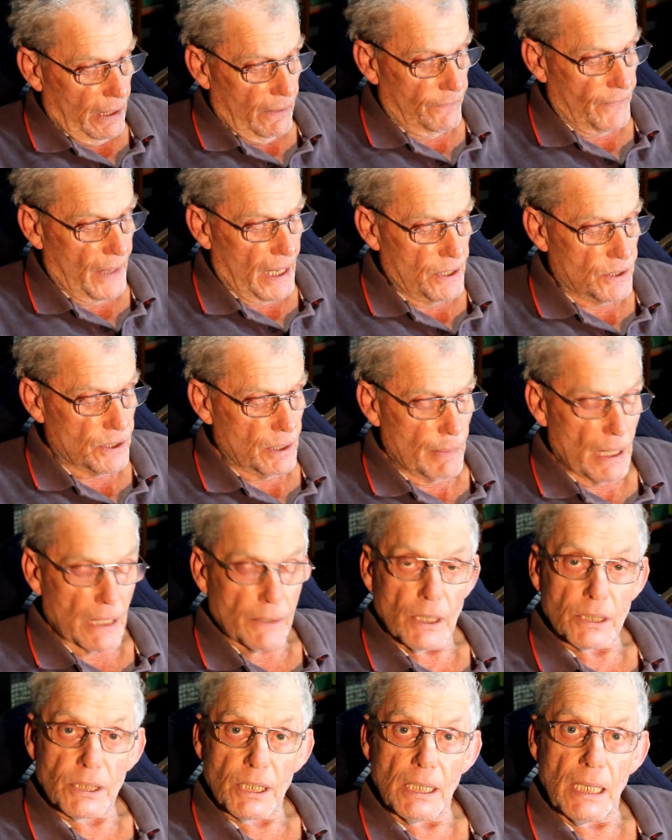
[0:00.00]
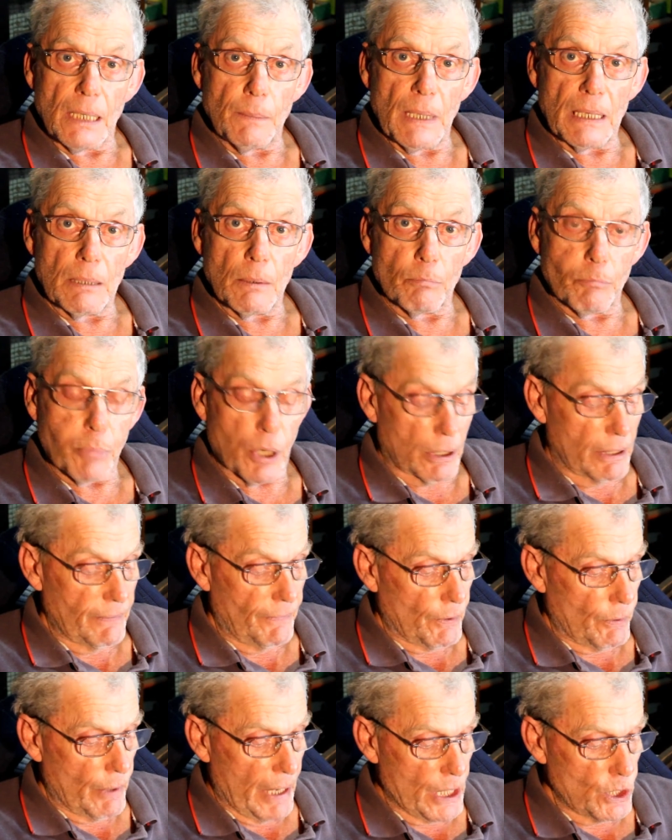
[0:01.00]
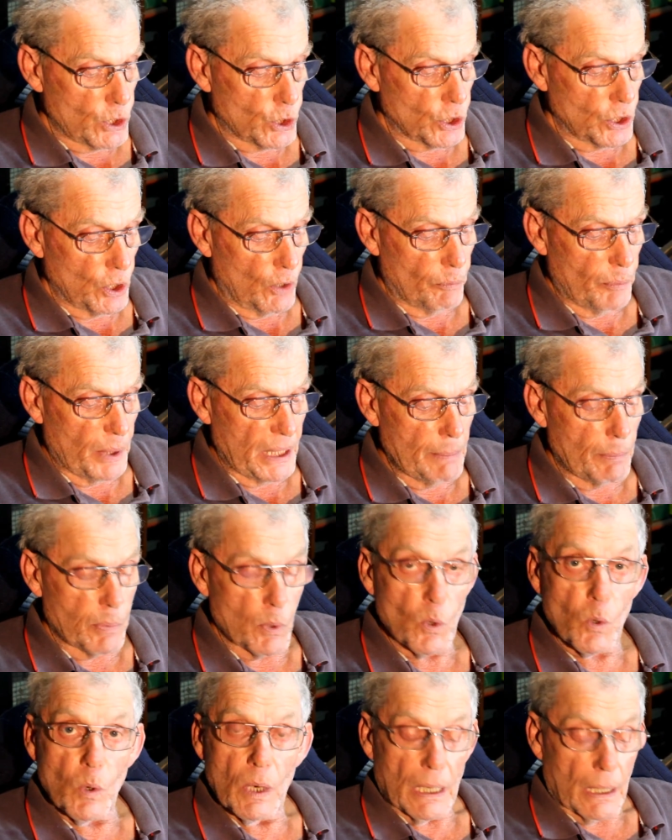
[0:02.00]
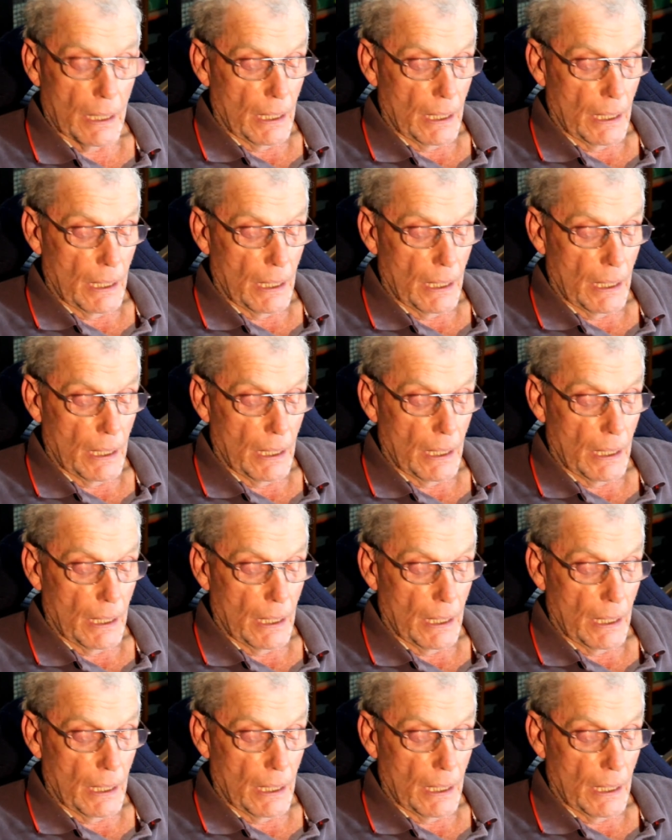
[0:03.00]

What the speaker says: face among the teeming proliferation of people